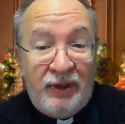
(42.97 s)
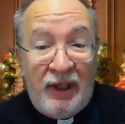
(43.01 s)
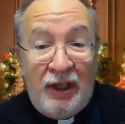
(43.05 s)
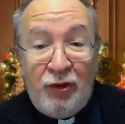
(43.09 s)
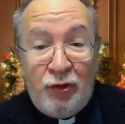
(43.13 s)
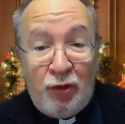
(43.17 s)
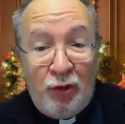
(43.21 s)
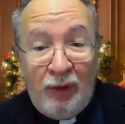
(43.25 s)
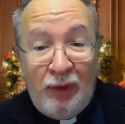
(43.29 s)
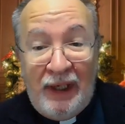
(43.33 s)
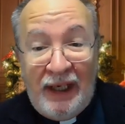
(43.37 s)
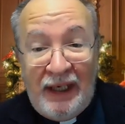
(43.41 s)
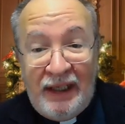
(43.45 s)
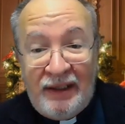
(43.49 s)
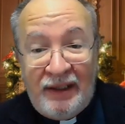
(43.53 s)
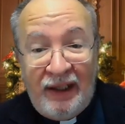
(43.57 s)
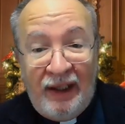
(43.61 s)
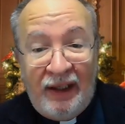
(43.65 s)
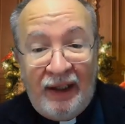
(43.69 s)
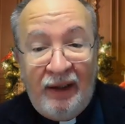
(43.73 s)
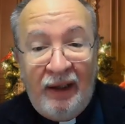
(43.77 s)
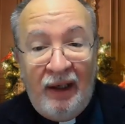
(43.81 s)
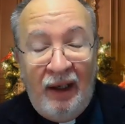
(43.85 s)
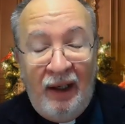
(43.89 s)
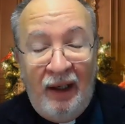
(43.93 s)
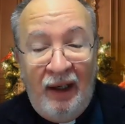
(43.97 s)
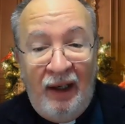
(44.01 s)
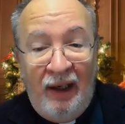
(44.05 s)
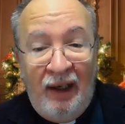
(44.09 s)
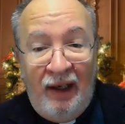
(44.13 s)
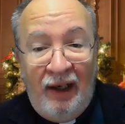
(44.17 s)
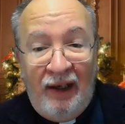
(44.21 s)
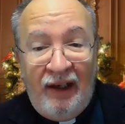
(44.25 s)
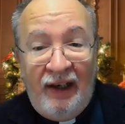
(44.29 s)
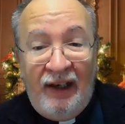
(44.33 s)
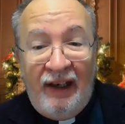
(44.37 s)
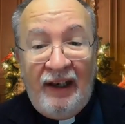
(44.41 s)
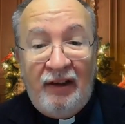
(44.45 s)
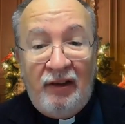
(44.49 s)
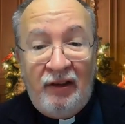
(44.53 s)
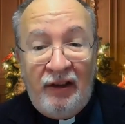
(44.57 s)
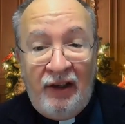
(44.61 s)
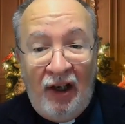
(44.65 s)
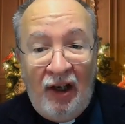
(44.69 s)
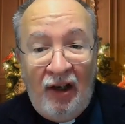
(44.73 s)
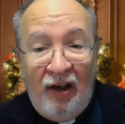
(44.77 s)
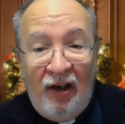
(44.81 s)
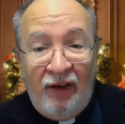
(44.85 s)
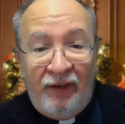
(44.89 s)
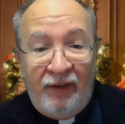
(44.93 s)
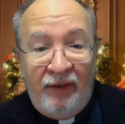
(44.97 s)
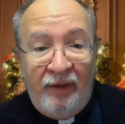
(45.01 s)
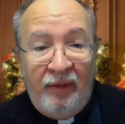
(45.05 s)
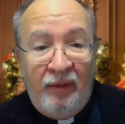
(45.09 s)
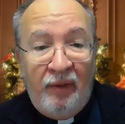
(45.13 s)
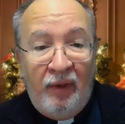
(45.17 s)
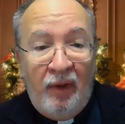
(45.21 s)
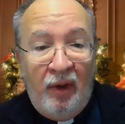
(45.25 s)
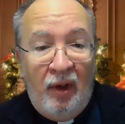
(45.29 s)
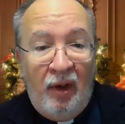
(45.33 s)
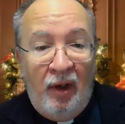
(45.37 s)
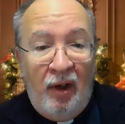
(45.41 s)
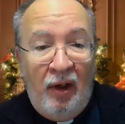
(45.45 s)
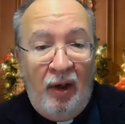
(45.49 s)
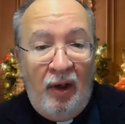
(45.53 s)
central heating, and a little garden,